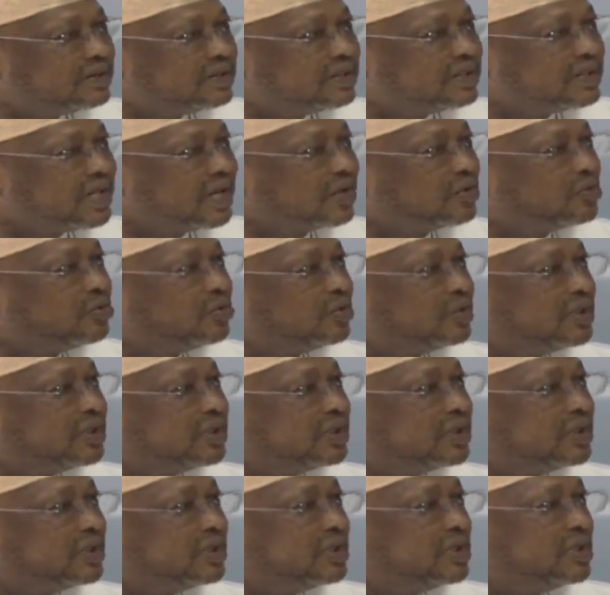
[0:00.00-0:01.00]
that
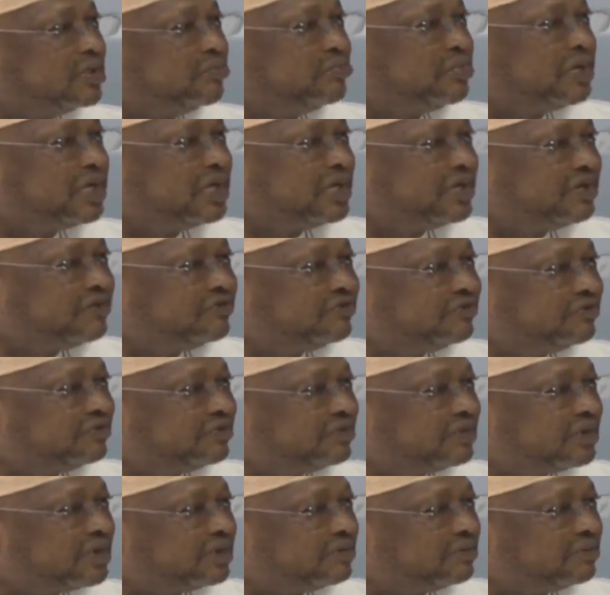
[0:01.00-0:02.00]
was the belief
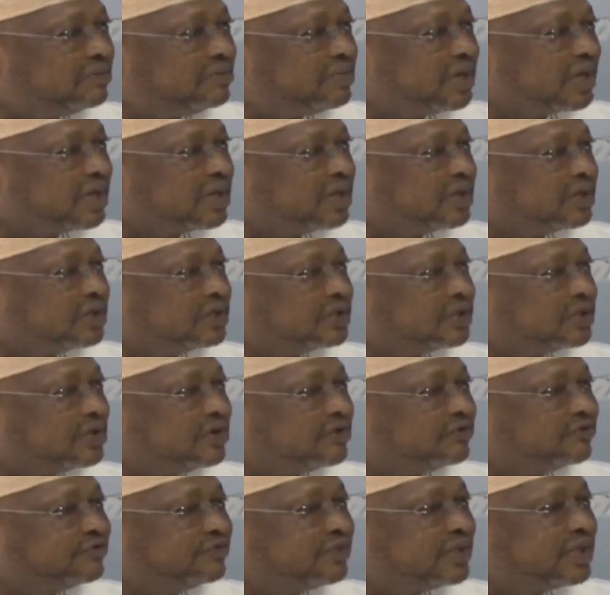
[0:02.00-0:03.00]
because
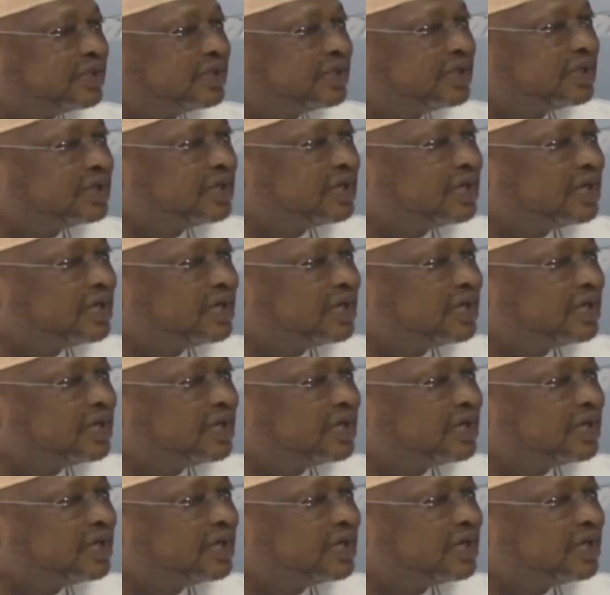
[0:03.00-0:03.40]
of the